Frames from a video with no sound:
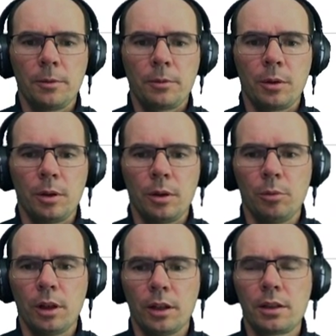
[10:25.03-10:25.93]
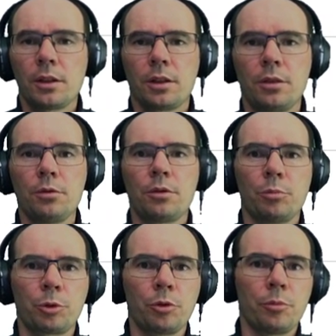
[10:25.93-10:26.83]
Well, that's a huge
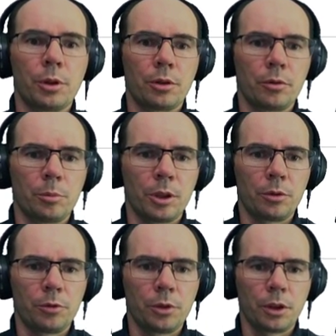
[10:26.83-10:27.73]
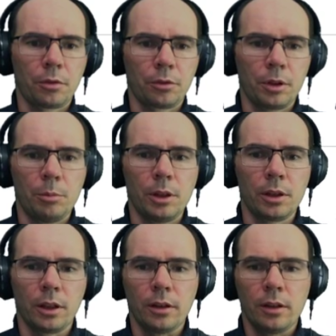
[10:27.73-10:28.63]
improvement of about 43 million,